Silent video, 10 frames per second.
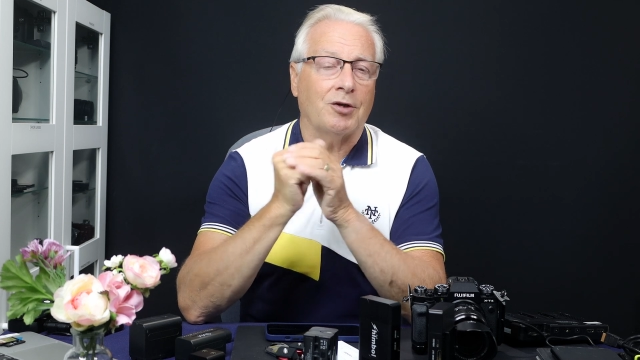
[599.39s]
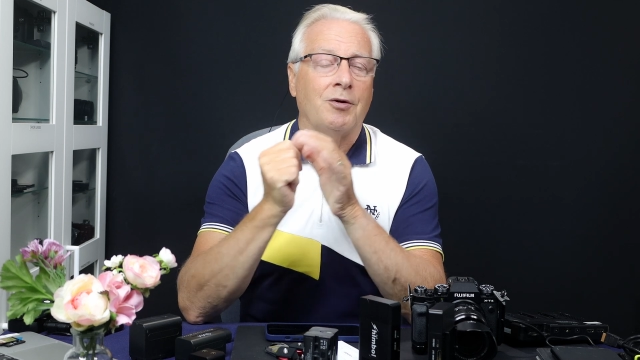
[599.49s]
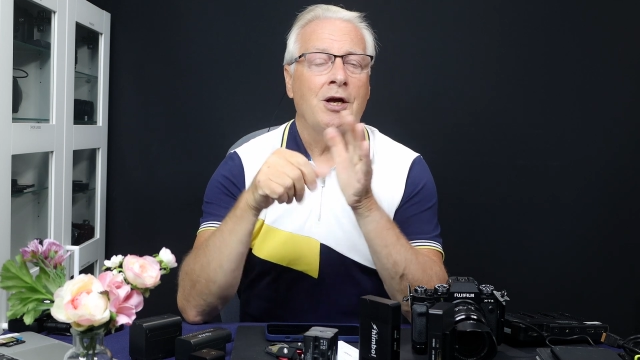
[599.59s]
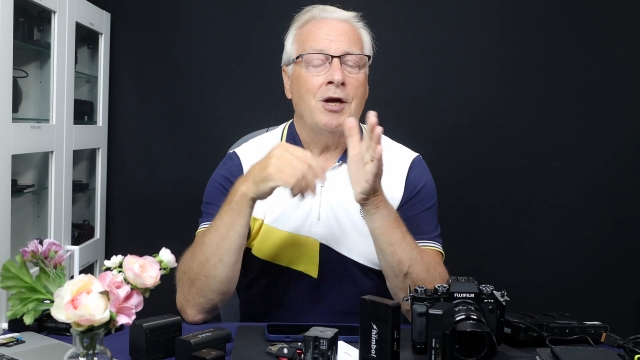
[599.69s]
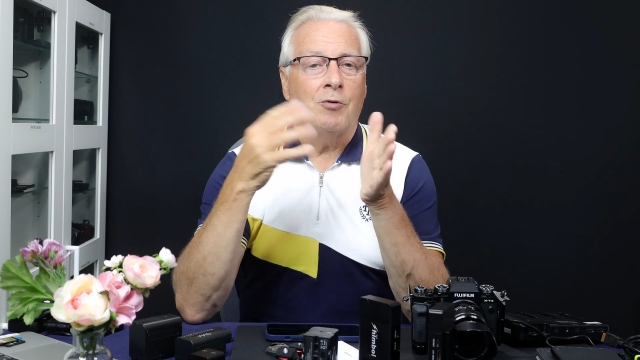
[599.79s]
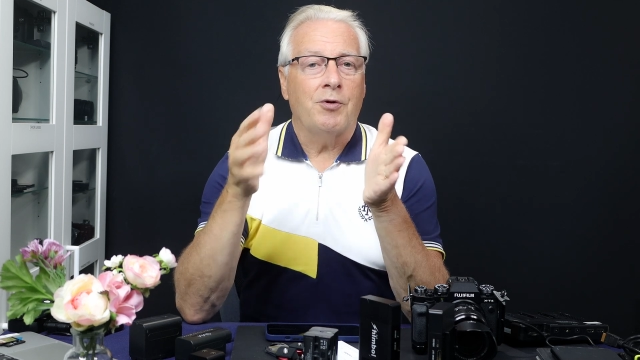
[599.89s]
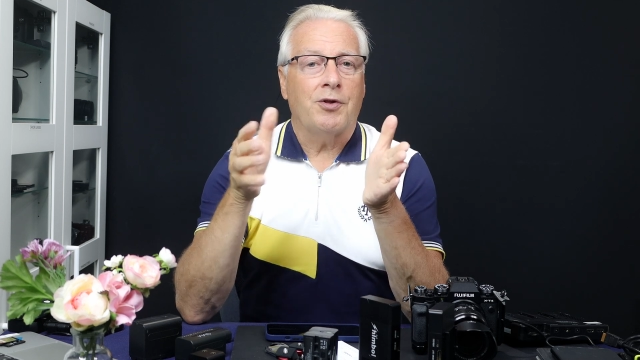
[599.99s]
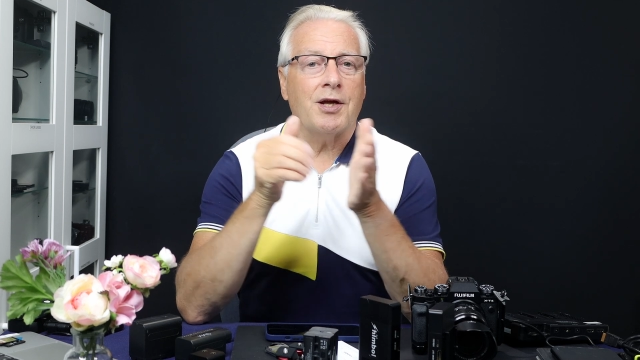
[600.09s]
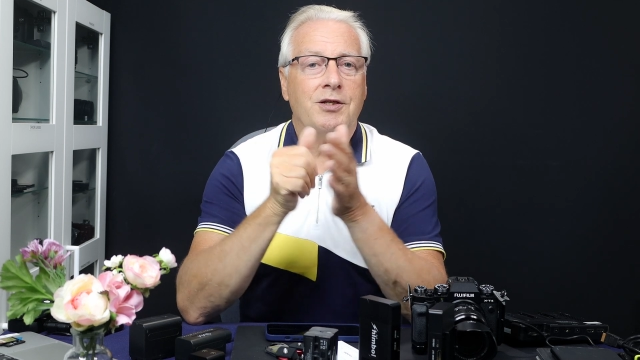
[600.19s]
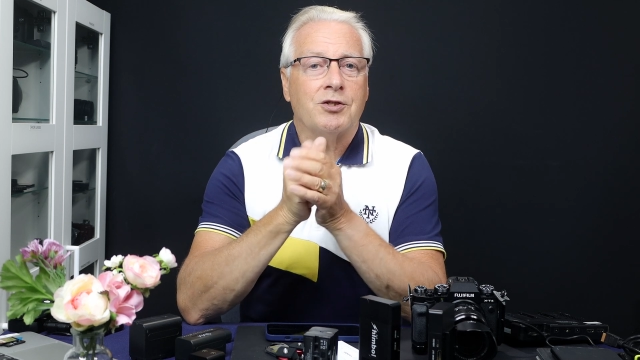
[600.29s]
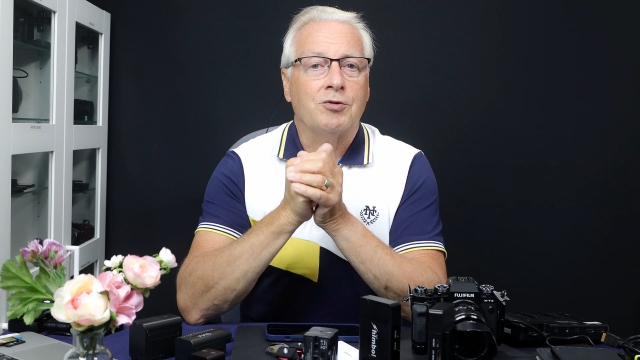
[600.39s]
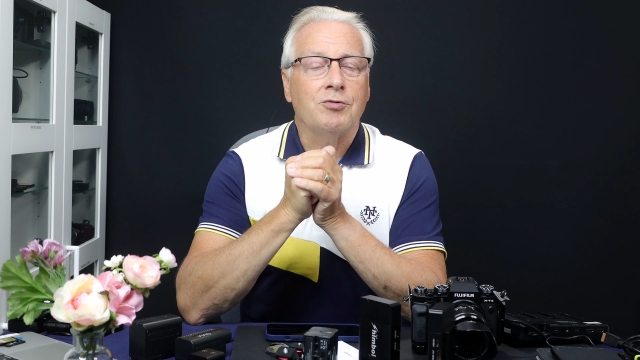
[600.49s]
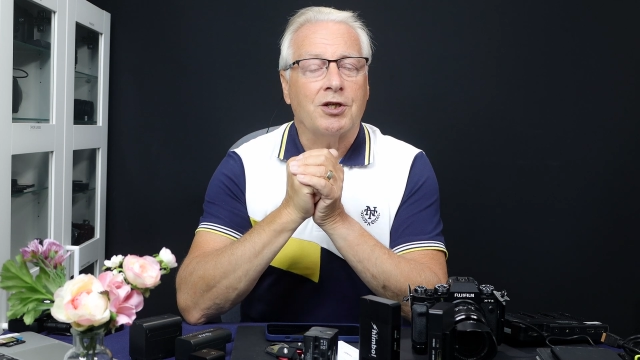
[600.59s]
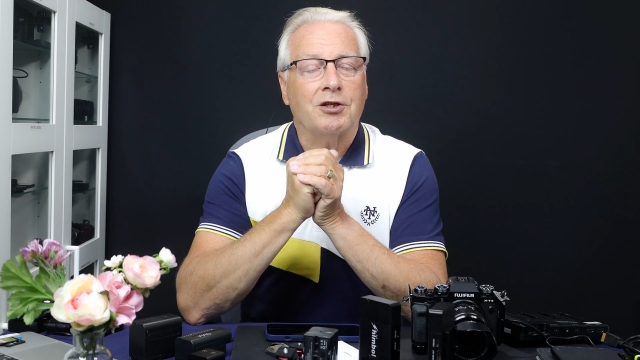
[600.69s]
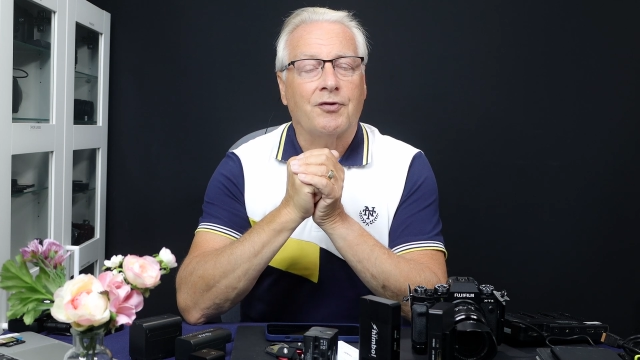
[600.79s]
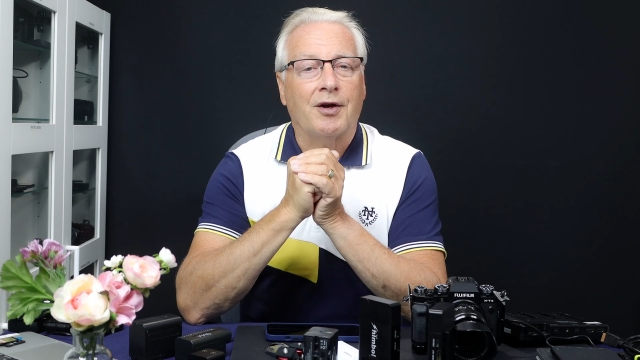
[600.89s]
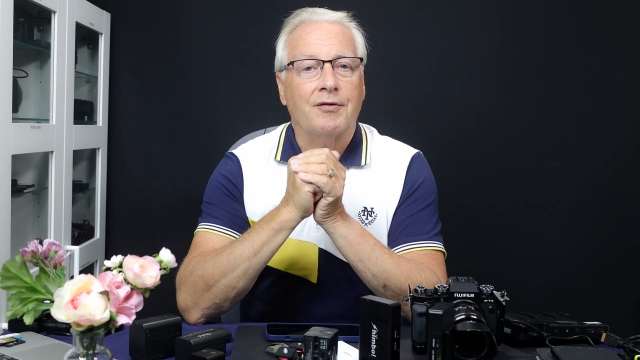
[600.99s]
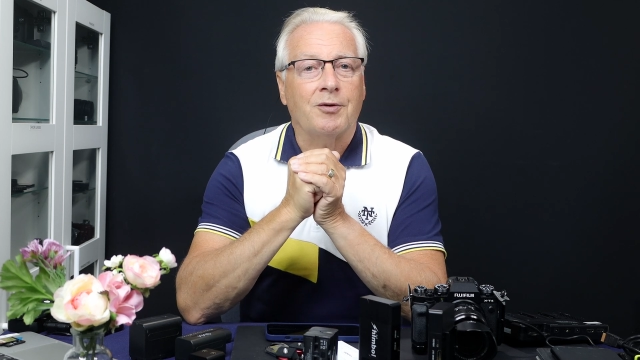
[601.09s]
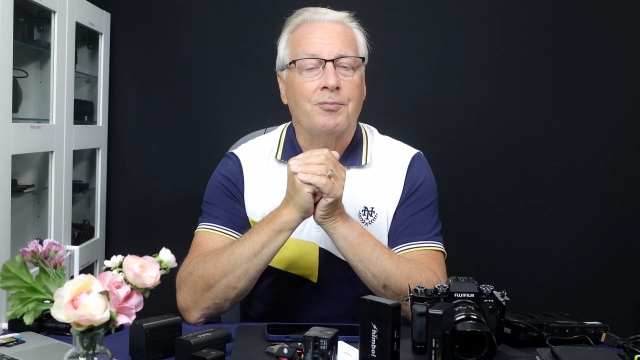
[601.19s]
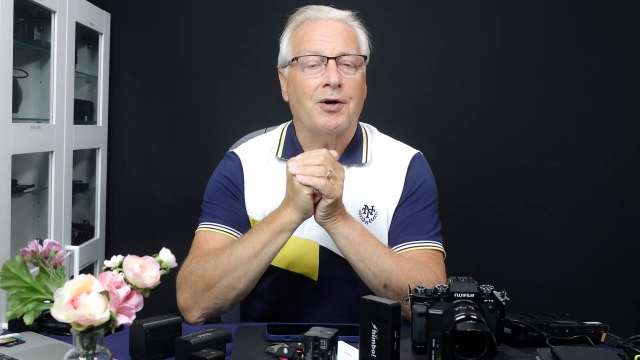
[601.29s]
So with
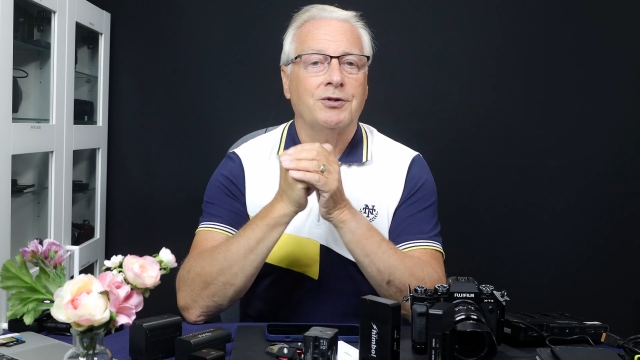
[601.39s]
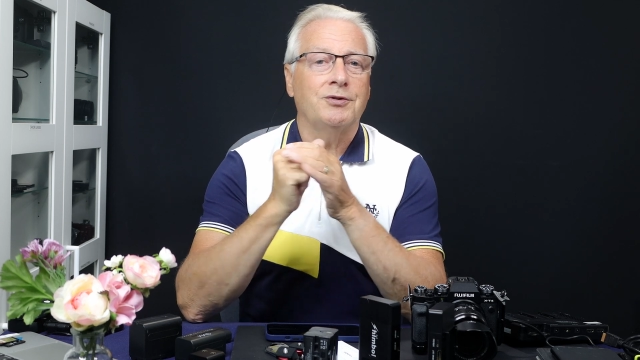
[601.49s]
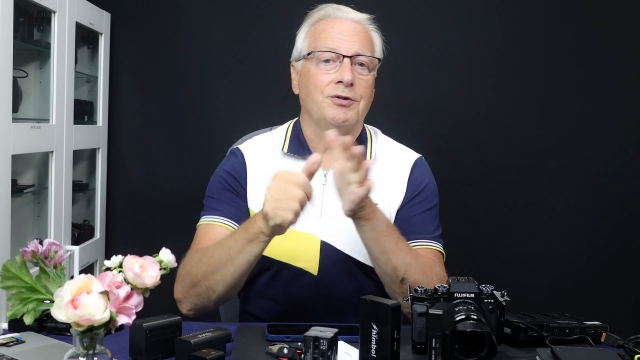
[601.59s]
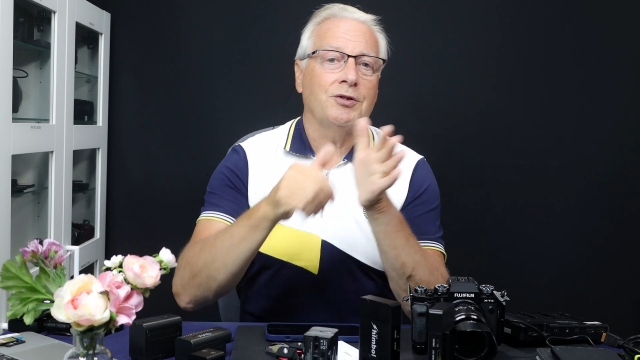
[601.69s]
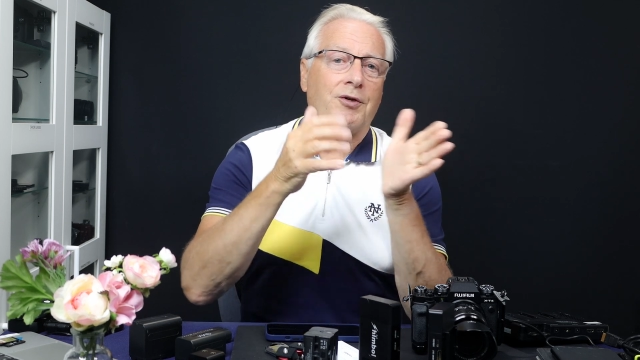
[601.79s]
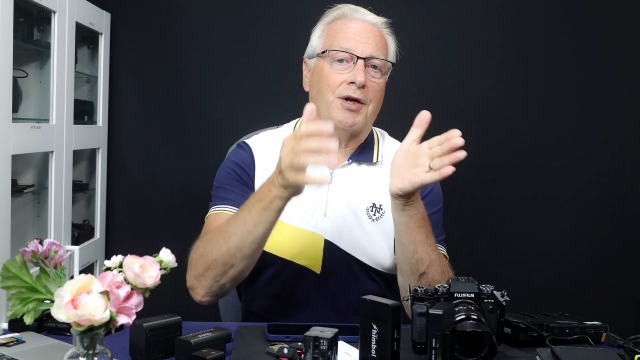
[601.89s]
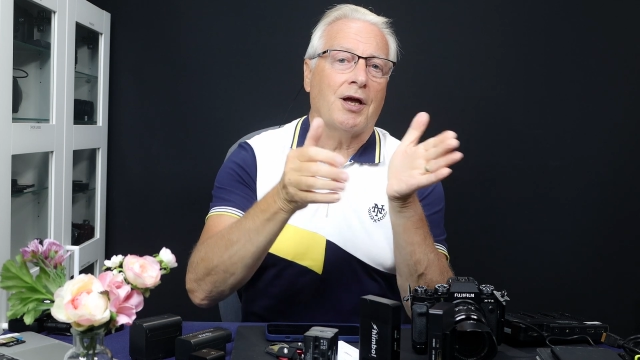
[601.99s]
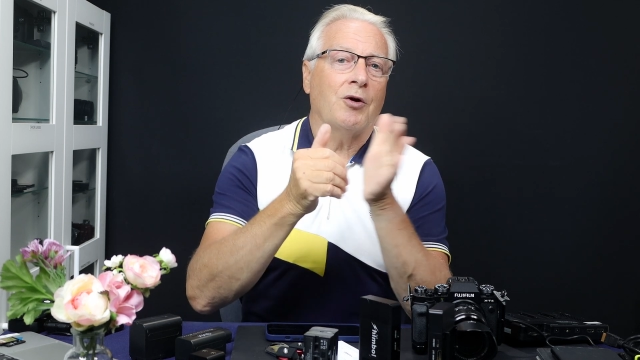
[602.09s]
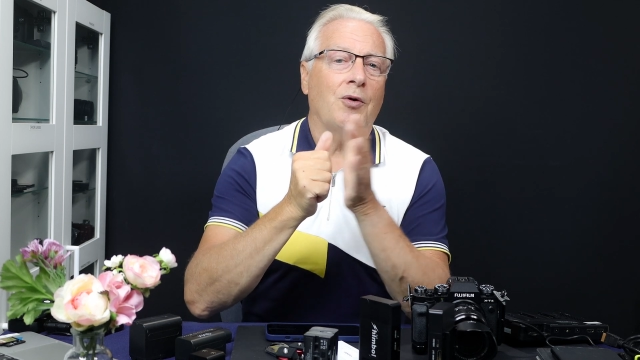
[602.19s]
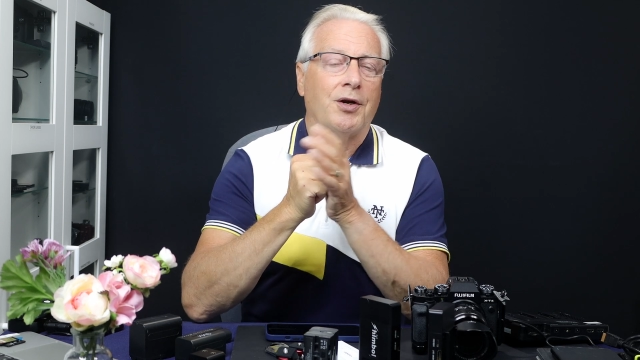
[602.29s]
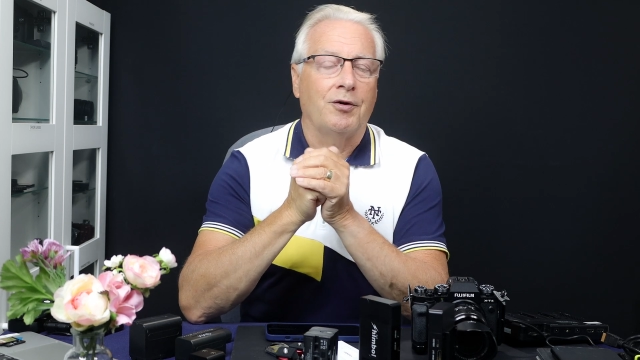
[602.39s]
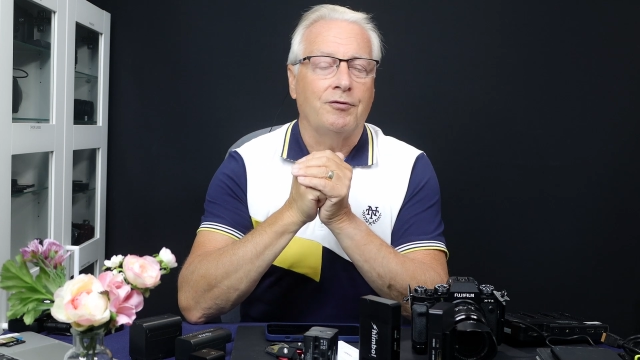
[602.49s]
H.265 compression, you're going to get quite a